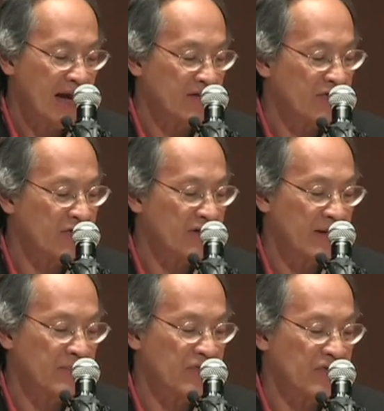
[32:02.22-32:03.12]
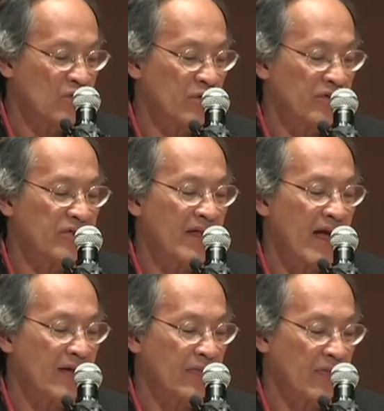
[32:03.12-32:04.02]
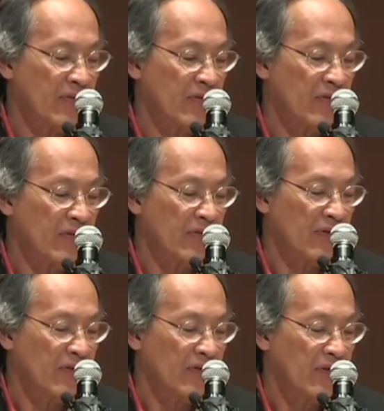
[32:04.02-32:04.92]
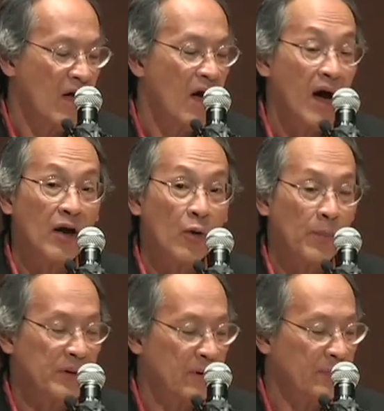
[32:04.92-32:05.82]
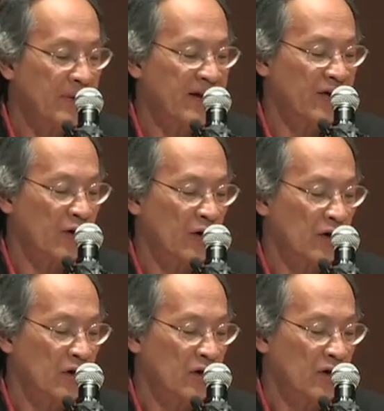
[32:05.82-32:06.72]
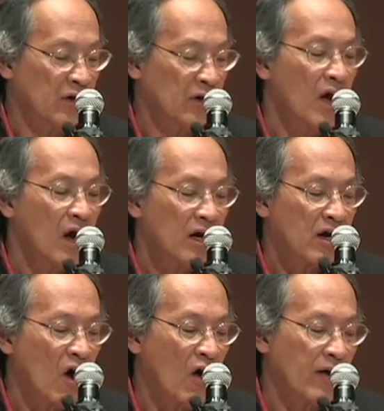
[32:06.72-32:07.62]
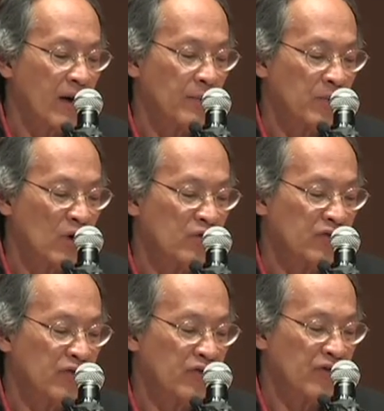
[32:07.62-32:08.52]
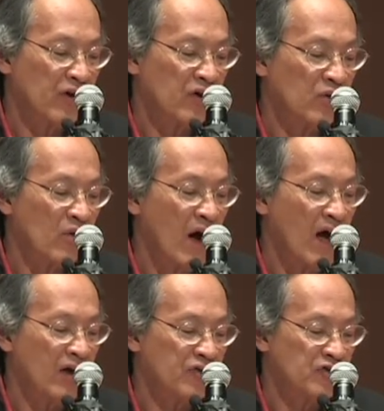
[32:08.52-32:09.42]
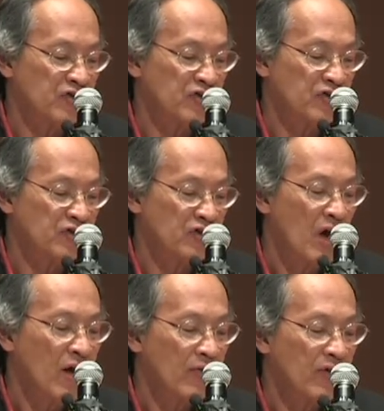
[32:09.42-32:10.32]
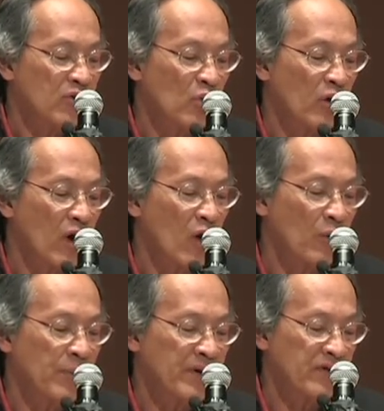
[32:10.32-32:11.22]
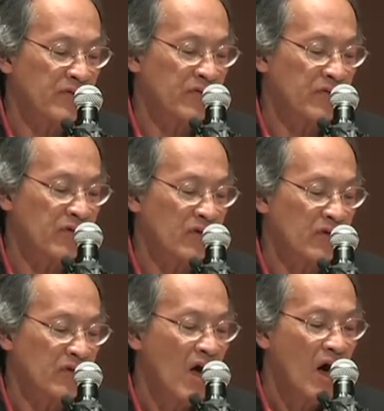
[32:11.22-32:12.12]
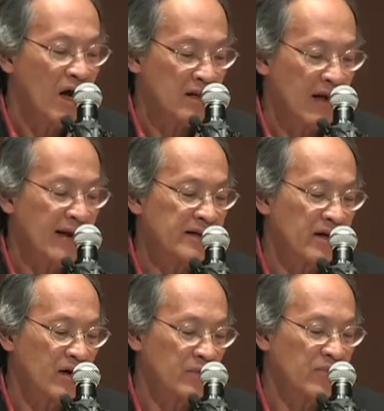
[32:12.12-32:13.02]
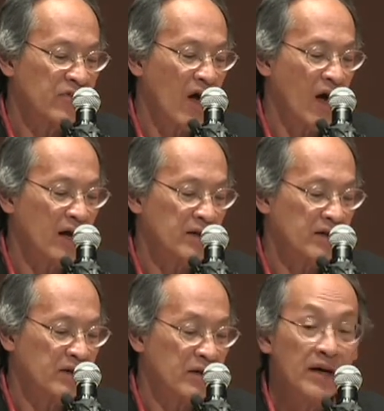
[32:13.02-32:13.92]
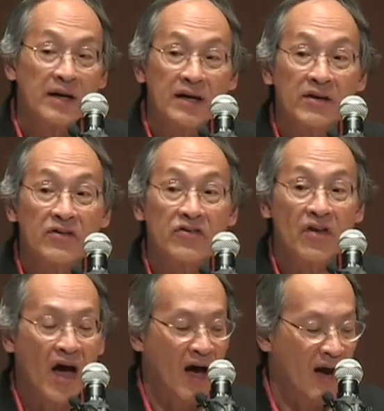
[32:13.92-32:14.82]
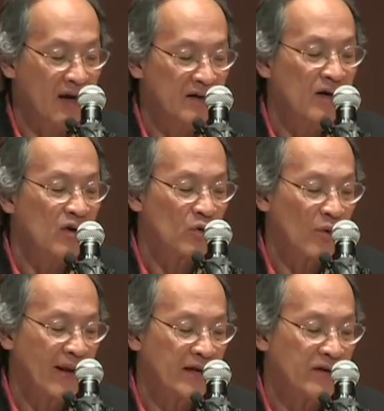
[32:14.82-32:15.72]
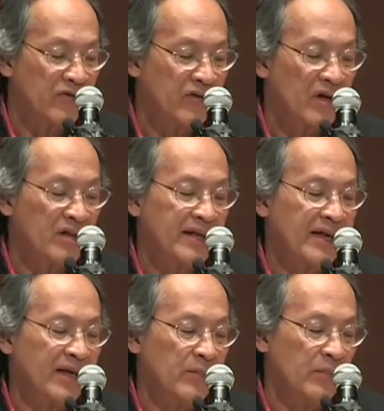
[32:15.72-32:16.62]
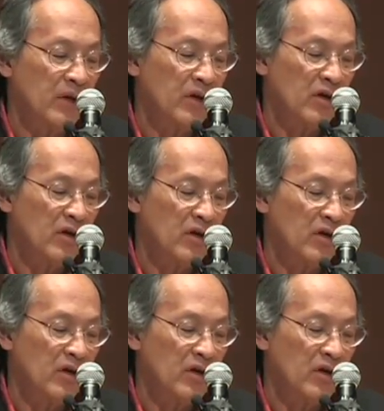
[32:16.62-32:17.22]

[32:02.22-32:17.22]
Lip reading: and slips to his death. I open a beer. A car approaches a garage. The door opens. A light comes on. Inside, rakes gleam.